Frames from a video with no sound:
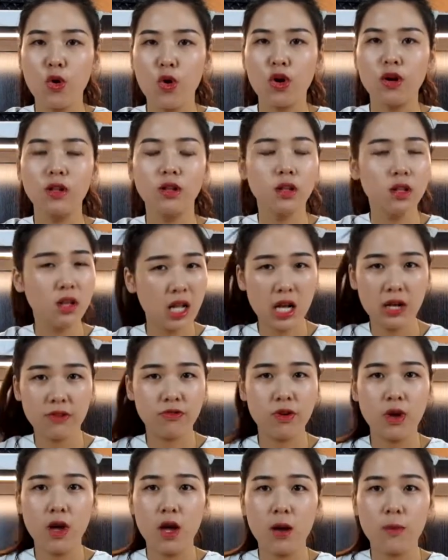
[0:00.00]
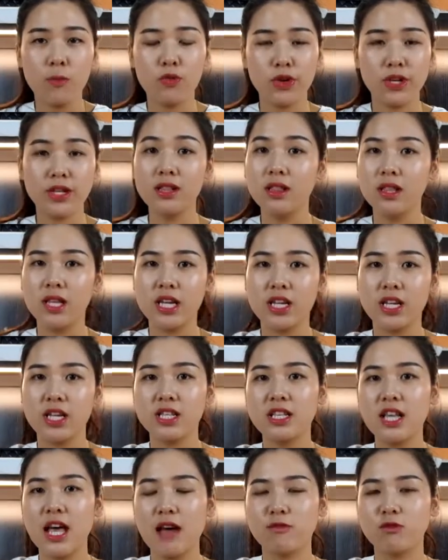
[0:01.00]
a lot of pretty
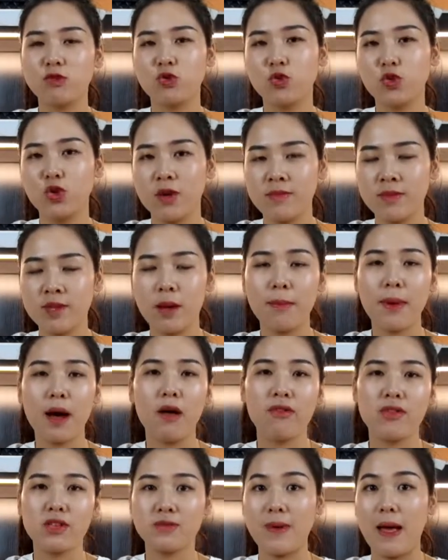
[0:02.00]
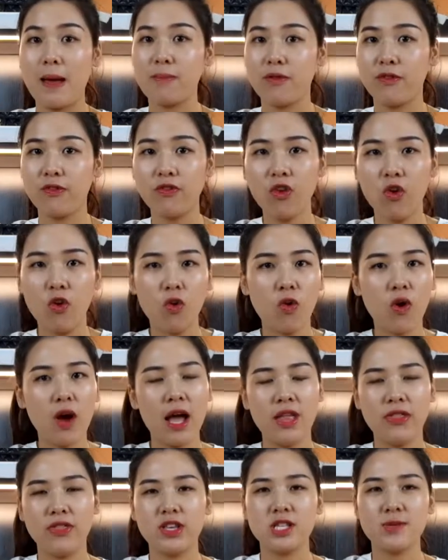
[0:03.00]
ladies have dreamed about this bag before,
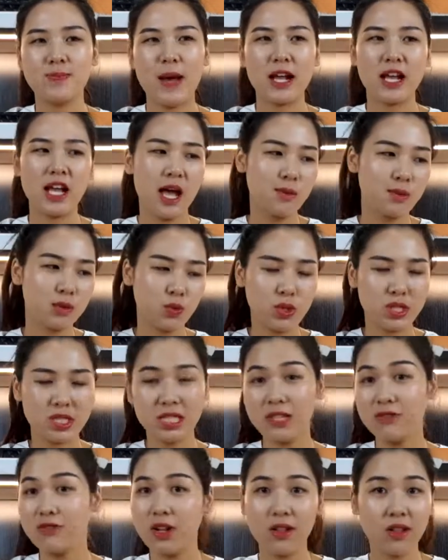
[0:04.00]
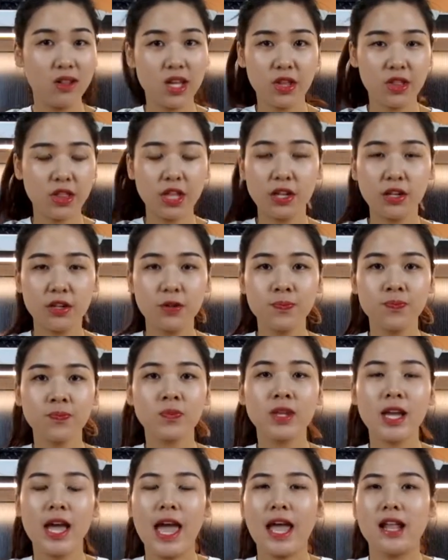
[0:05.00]
and this bag comes with different leather
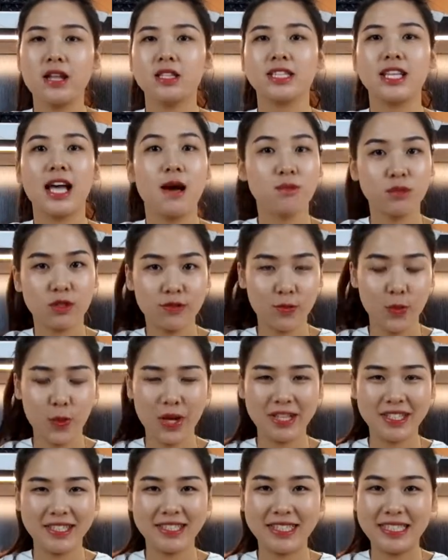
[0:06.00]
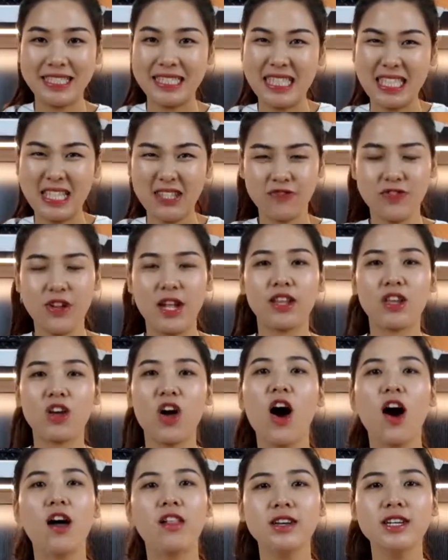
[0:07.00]
and it comes with different
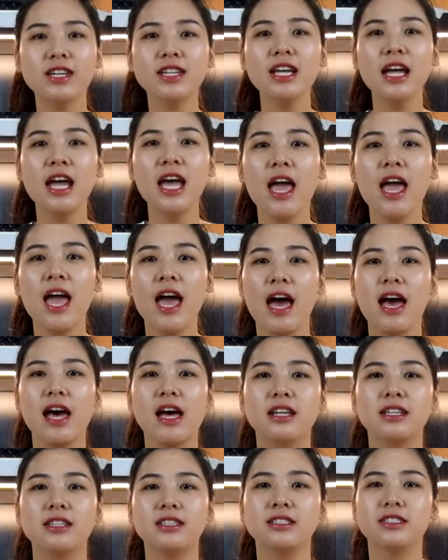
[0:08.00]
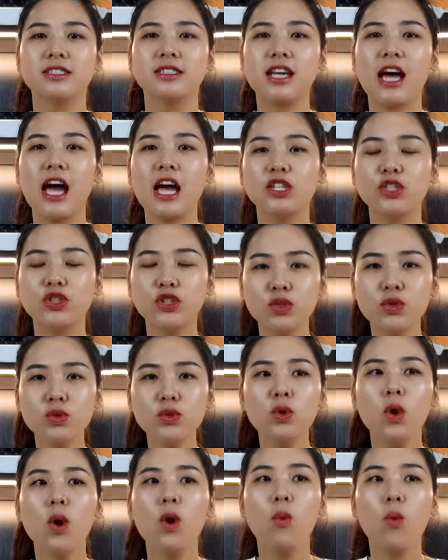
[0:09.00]
color. And I
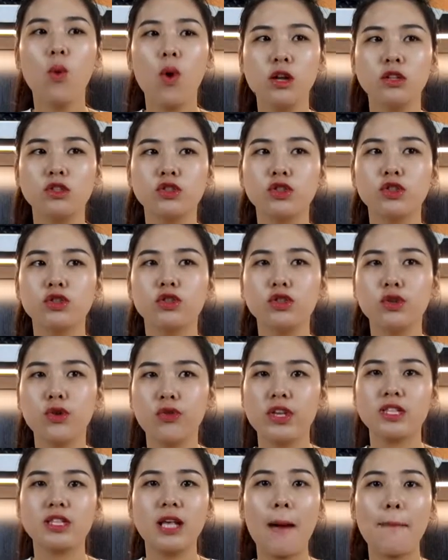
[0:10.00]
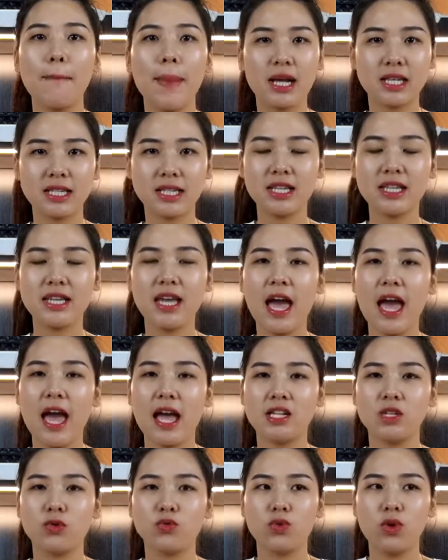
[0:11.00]
do want to do this unboxing
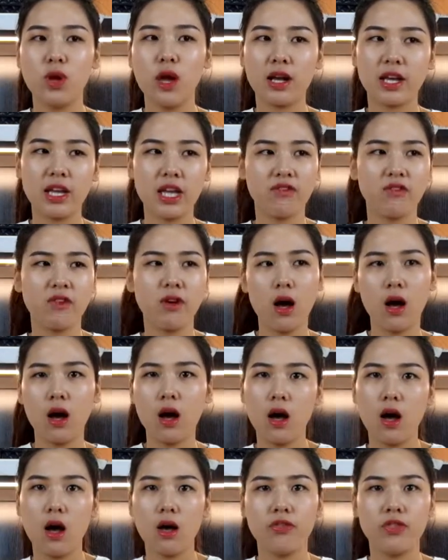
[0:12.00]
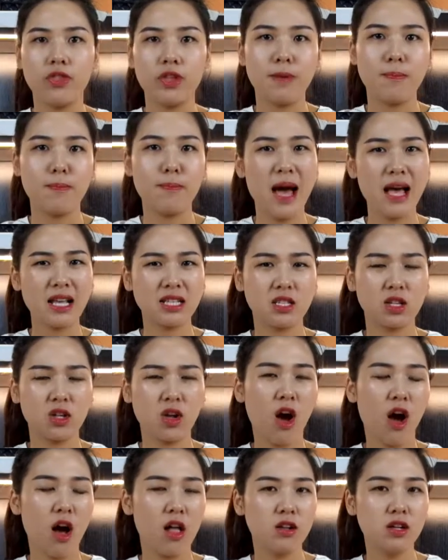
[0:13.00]
and give the best
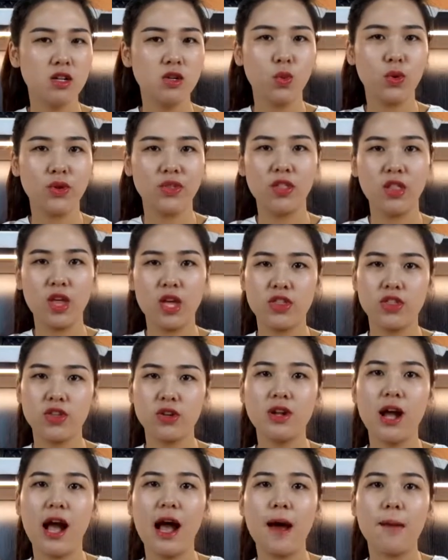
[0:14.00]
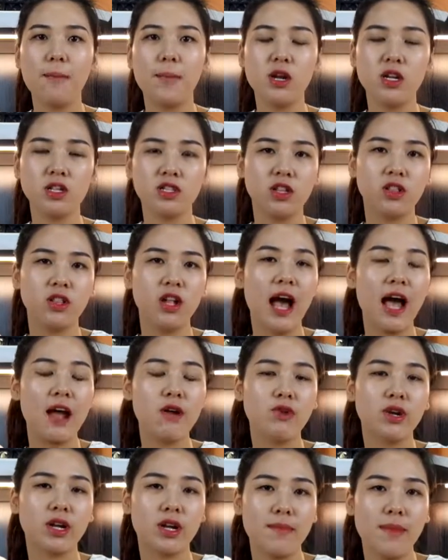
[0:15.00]
color with leather. Personally, I
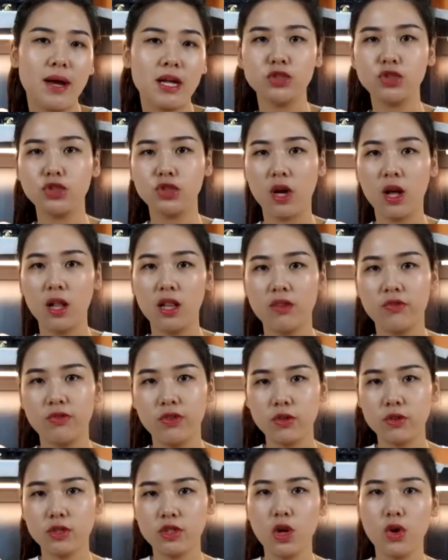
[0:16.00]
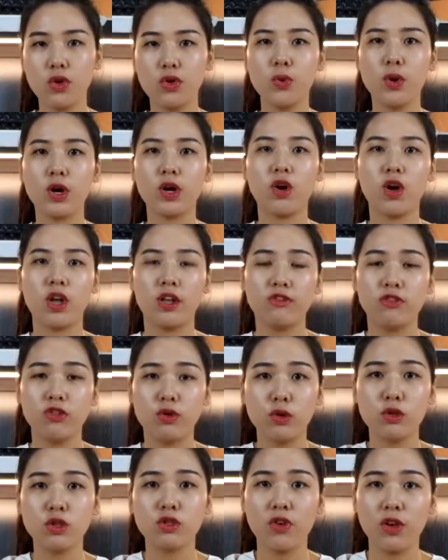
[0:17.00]
recommend to all of you, so you will get
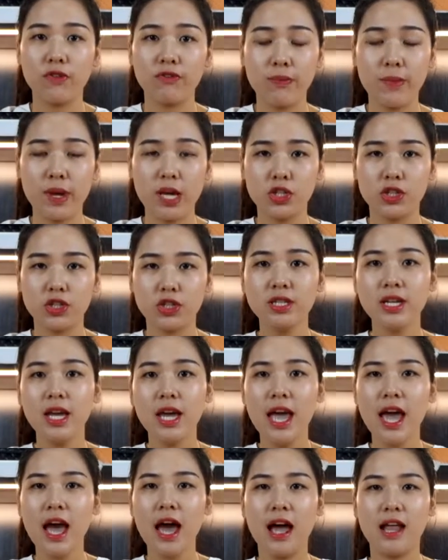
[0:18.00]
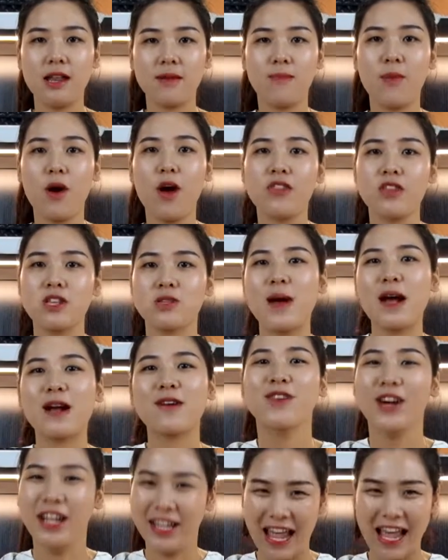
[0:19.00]
useful information and buy this bag
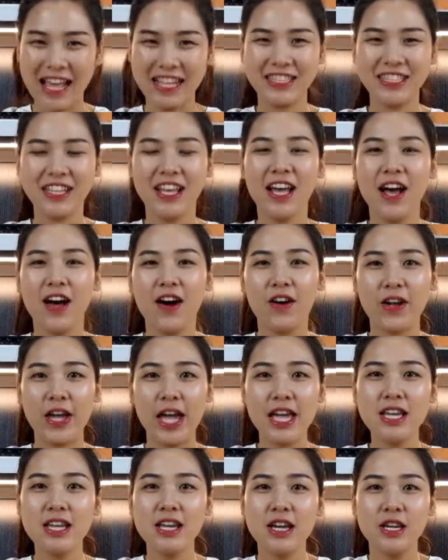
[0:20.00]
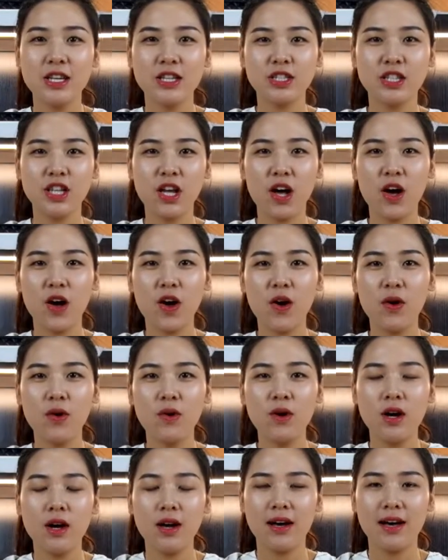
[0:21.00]
from us. Okay,
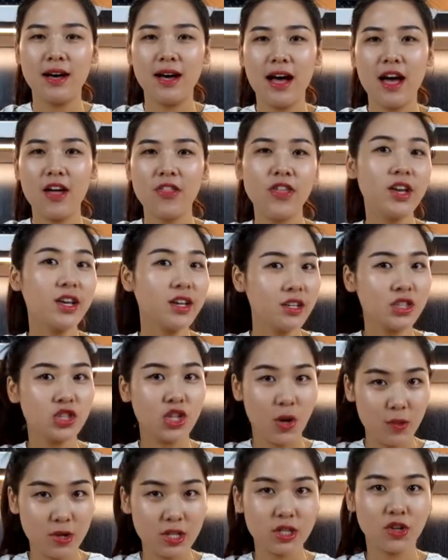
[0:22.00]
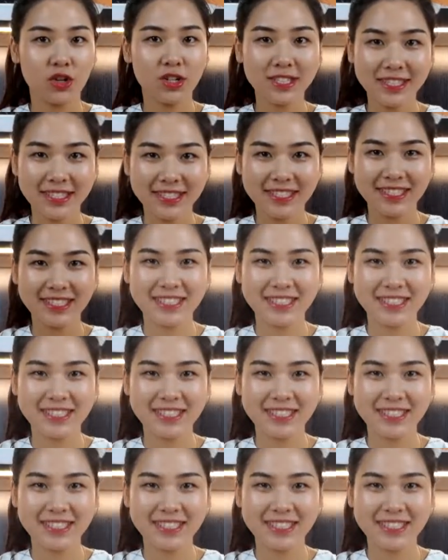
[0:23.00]
so I think, shall we start?